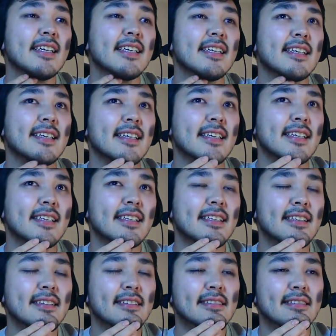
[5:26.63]

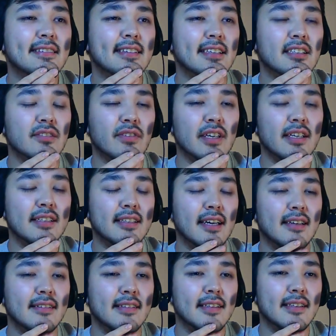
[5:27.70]
he's very
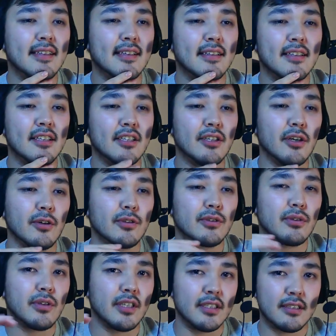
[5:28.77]
talented and he goes
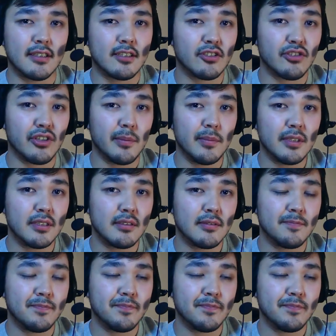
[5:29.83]
to his extremes.